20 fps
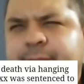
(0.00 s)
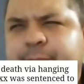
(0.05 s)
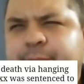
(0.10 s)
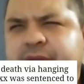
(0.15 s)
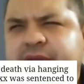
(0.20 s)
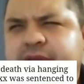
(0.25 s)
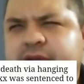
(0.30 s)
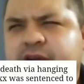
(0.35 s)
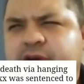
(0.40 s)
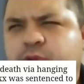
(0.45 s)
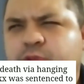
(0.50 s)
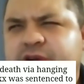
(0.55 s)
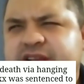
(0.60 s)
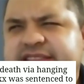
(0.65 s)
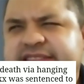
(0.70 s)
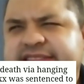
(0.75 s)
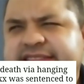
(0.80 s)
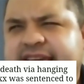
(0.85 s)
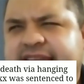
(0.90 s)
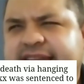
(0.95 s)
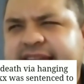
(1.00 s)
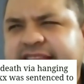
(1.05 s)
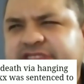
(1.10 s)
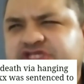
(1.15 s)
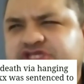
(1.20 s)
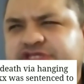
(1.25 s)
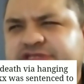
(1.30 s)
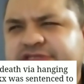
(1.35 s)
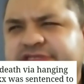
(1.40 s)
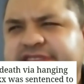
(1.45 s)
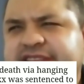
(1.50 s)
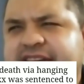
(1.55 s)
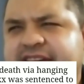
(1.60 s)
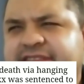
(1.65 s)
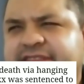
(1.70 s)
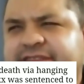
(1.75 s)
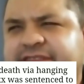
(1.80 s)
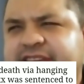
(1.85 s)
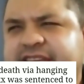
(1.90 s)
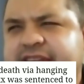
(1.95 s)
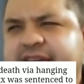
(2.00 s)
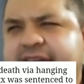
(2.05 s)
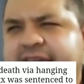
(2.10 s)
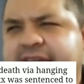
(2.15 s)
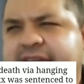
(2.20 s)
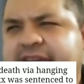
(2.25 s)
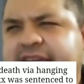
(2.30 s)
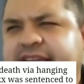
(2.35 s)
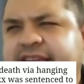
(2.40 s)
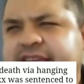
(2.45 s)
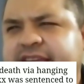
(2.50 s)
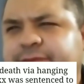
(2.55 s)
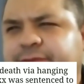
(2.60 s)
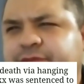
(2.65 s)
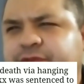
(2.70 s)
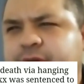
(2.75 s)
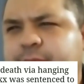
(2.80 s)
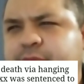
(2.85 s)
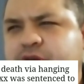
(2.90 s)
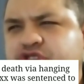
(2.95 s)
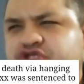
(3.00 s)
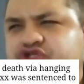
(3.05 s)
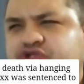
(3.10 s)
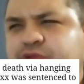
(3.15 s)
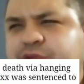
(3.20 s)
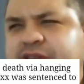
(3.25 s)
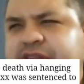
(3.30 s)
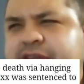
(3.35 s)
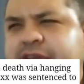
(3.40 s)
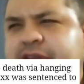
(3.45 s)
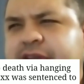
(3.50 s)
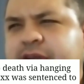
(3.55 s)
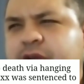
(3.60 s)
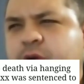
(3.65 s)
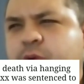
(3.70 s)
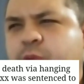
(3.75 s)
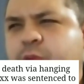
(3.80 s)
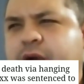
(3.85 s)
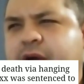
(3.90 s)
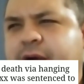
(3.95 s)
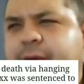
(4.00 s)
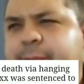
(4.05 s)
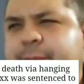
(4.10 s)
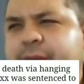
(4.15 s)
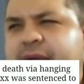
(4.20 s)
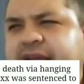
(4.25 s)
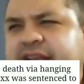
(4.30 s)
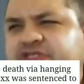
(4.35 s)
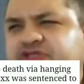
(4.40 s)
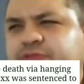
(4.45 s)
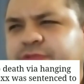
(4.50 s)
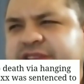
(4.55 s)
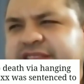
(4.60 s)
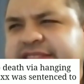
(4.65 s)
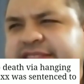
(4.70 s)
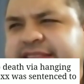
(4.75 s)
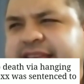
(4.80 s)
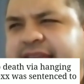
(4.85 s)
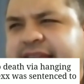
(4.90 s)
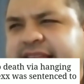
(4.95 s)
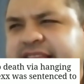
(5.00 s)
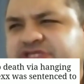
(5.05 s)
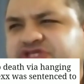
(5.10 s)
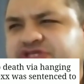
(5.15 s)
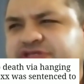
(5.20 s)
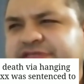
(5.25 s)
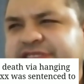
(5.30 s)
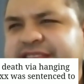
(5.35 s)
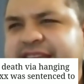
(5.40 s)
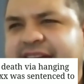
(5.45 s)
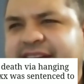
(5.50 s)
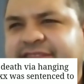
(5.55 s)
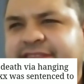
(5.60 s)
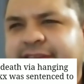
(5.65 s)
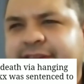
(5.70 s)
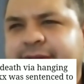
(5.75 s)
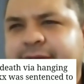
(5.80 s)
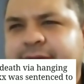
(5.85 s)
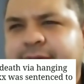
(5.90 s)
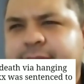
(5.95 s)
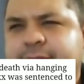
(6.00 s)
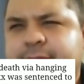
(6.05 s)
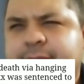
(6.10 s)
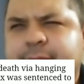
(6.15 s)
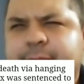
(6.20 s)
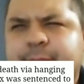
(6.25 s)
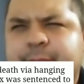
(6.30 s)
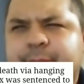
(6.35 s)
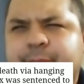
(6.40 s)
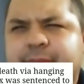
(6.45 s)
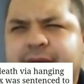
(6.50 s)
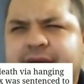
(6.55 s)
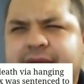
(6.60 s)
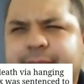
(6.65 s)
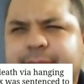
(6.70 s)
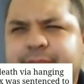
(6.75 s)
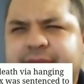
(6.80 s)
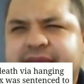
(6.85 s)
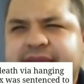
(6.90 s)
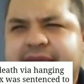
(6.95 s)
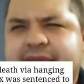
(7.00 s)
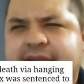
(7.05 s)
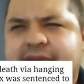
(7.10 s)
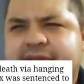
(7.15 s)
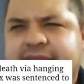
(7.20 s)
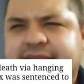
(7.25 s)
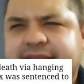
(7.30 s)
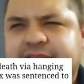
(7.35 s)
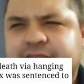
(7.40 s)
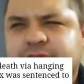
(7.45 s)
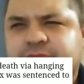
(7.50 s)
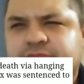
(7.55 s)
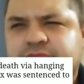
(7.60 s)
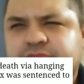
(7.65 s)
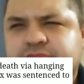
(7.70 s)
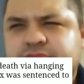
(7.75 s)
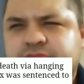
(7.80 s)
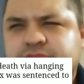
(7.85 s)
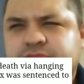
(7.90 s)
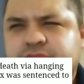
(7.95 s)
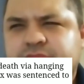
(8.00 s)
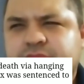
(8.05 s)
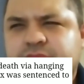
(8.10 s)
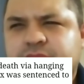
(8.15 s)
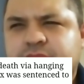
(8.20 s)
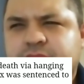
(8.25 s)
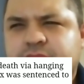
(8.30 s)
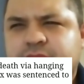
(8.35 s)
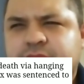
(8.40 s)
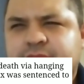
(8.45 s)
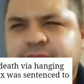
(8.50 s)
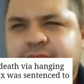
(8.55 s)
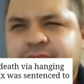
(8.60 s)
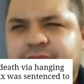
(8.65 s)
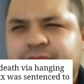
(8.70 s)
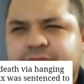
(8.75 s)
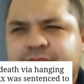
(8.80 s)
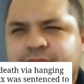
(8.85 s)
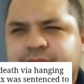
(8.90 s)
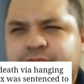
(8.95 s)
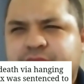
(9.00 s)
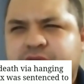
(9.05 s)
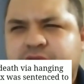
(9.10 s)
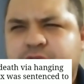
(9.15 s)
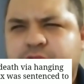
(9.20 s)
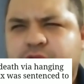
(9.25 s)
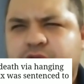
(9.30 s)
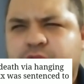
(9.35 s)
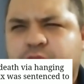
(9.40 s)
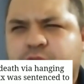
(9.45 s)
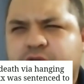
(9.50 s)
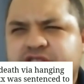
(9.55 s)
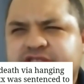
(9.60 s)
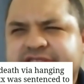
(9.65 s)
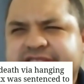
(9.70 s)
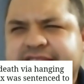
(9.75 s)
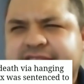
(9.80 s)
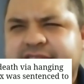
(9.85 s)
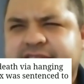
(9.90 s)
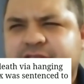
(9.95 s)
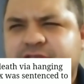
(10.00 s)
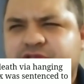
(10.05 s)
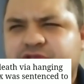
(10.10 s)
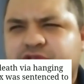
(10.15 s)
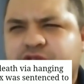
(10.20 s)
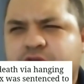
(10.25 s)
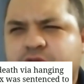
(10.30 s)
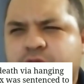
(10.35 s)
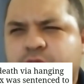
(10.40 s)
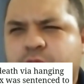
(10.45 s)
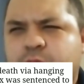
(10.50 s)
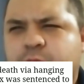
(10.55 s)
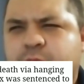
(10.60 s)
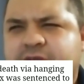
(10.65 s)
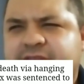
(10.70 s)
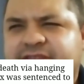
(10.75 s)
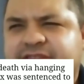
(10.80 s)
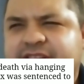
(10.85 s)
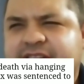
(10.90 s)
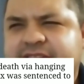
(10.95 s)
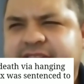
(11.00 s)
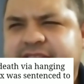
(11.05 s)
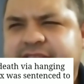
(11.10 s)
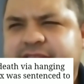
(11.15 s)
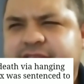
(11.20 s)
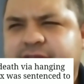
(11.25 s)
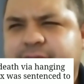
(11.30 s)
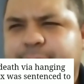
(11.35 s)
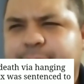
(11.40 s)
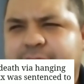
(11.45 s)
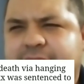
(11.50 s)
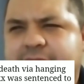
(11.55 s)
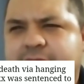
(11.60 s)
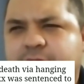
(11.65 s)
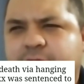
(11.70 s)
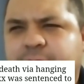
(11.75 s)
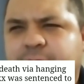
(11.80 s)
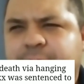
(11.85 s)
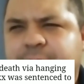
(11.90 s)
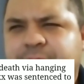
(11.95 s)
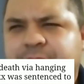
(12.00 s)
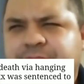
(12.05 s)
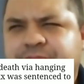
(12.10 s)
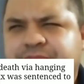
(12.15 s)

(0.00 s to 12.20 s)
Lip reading: Mia was sentenced to death via hanging from a tree, while Max was sentenced to death by beheading. Pyrrha was killed when fighting a bear.